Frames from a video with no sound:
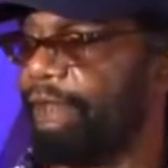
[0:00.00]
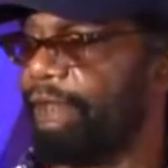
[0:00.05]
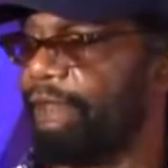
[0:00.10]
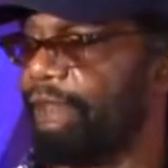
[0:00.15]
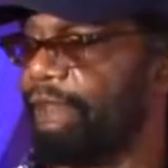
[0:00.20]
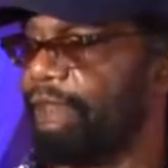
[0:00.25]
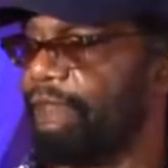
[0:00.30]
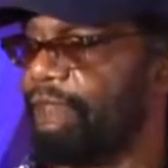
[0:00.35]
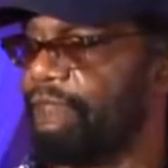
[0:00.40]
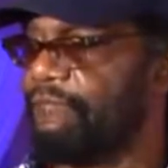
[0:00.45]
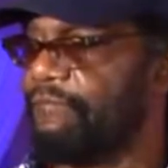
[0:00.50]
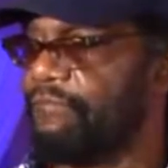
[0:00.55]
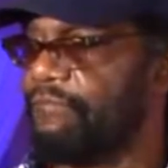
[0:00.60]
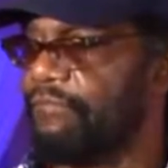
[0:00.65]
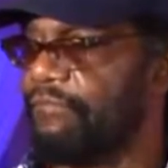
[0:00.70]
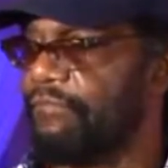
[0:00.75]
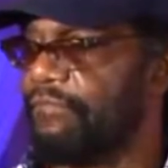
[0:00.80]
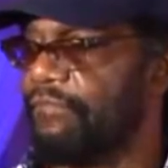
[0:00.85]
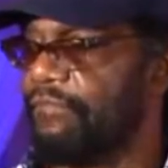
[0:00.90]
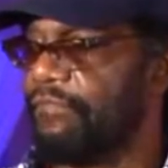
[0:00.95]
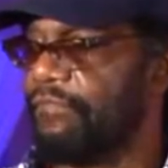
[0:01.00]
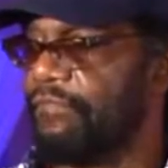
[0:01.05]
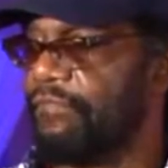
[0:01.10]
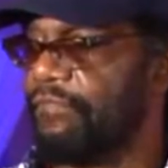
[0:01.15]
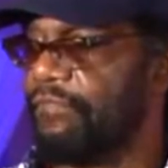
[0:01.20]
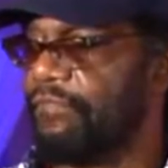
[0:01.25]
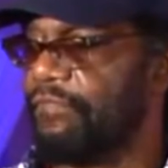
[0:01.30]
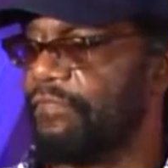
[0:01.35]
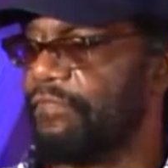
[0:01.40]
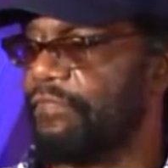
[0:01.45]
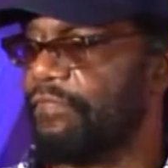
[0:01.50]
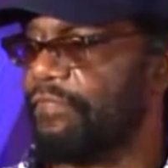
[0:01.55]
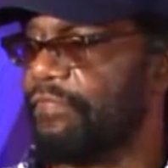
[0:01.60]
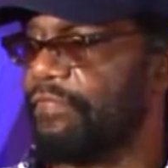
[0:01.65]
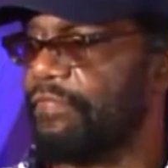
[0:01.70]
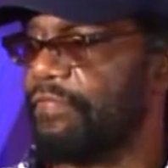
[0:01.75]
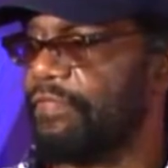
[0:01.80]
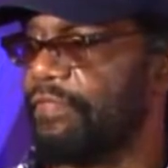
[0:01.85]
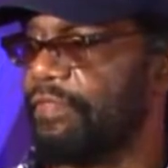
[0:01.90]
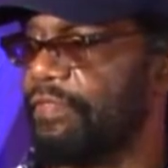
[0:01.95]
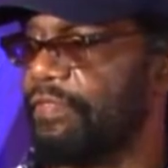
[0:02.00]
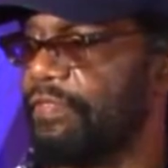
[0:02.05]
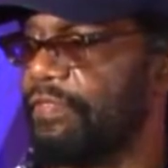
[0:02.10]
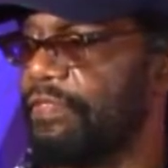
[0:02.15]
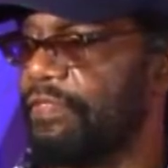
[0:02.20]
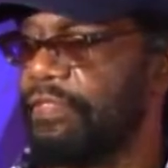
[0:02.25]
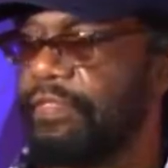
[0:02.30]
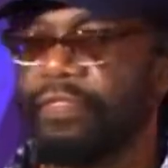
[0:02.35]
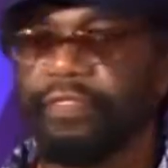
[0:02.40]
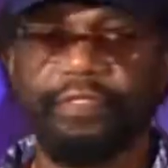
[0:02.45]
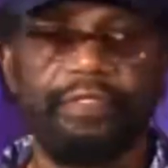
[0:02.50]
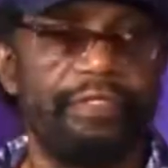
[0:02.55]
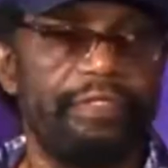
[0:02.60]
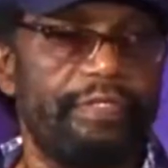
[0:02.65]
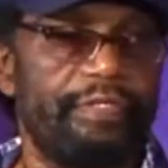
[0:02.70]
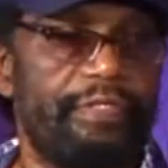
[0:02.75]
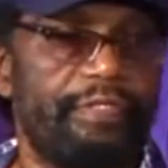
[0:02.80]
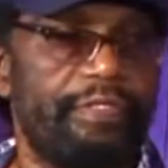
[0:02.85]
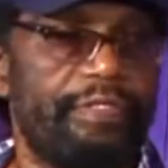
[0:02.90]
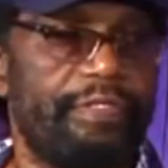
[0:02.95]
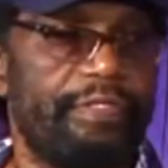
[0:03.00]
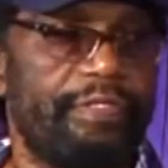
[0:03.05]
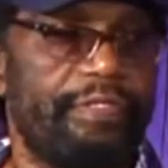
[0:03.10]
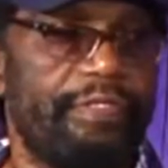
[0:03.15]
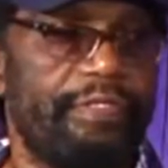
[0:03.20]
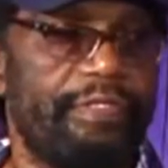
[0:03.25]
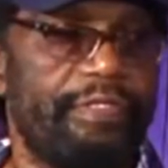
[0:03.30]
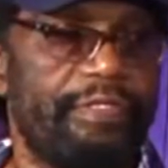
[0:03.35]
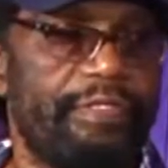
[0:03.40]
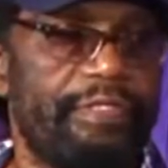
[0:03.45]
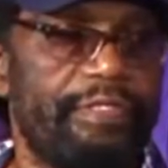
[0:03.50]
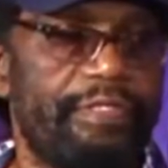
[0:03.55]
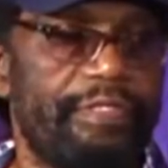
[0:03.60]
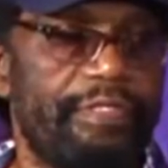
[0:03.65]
This person isn't speaking.